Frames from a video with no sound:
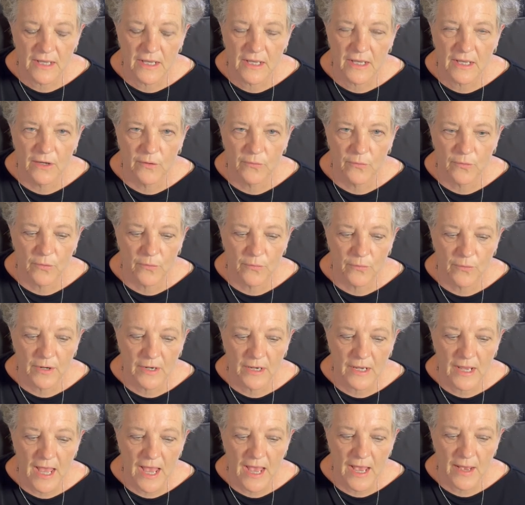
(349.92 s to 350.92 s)
it will
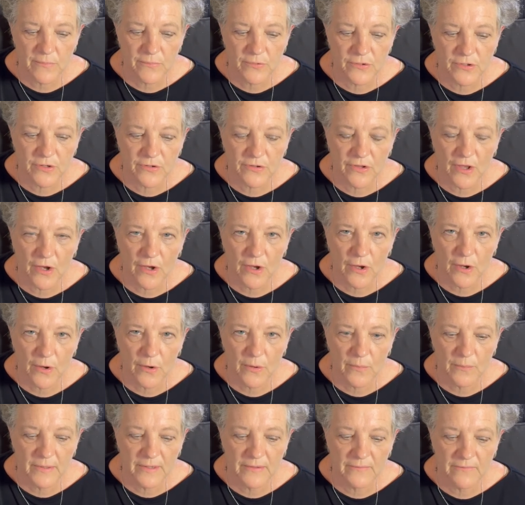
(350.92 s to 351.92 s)
recapture the
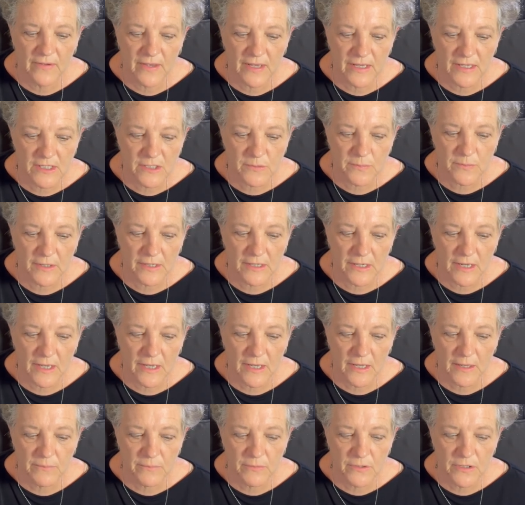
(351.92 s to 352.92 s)
home investment
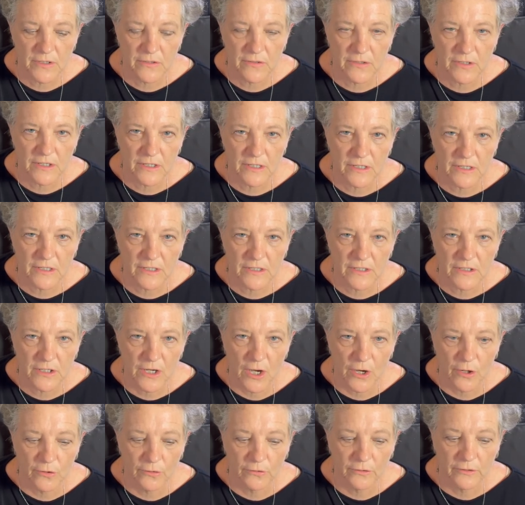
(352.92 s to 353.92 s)
up to the
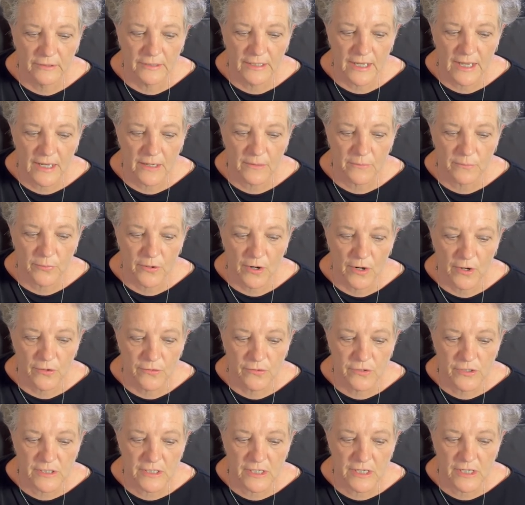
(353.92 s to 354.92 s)
total net
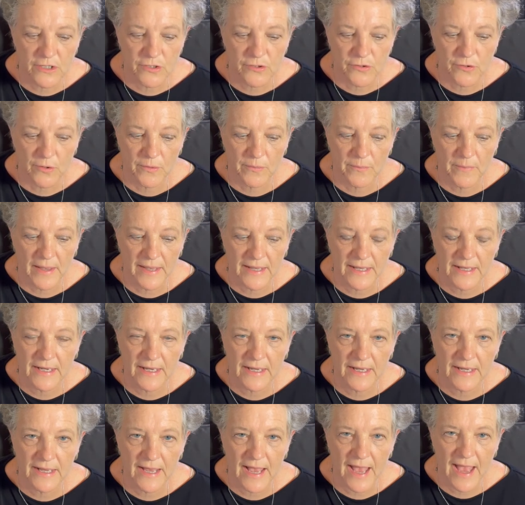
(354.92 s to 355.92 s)
proceeds
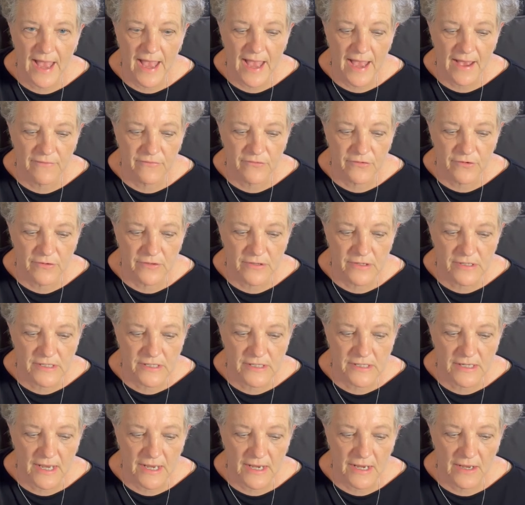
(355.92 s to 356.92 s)
remaining after the
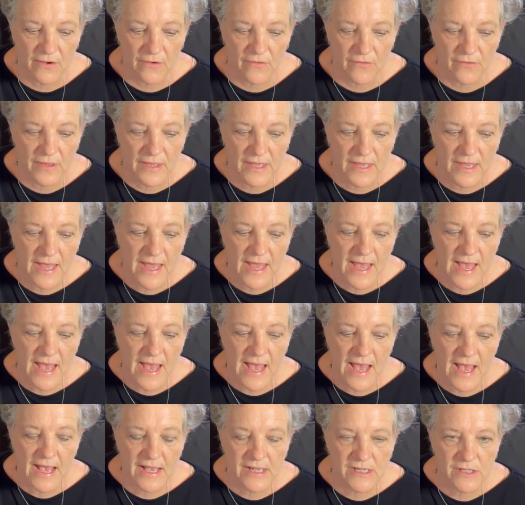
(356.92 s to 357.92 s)
sale,
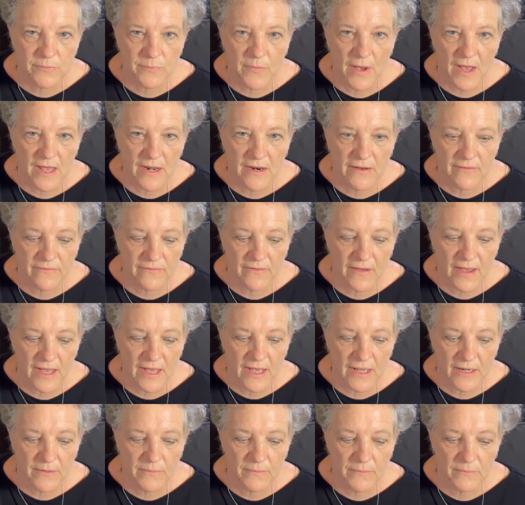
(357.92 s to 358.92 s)
as
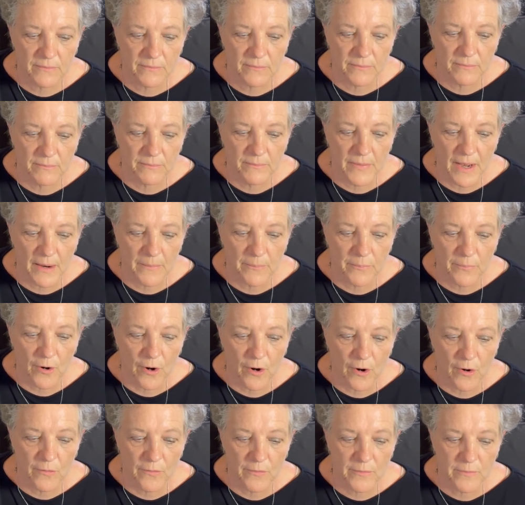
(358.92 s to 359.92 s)
modified by
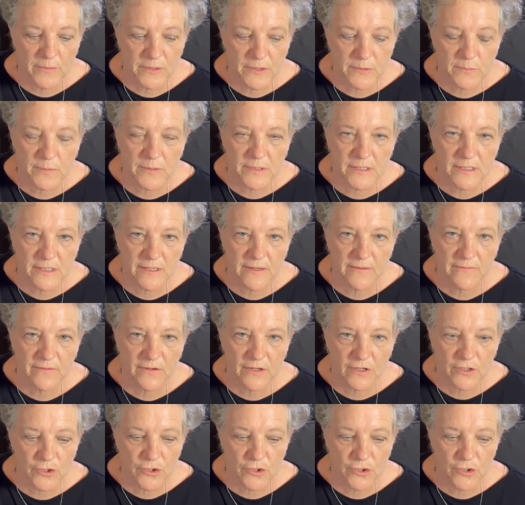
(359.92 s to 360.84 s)
program-specific